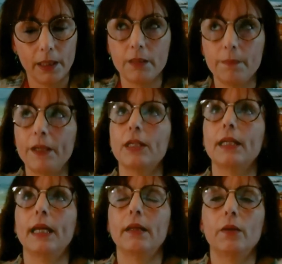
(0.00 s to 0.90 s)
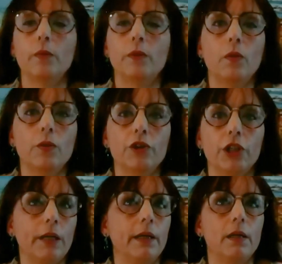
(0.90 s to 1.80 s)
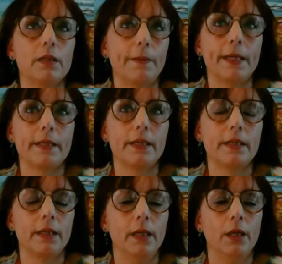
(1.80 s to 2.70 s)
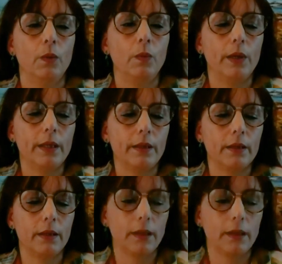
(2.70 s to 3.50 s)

especially now that we're all sharing our spaces with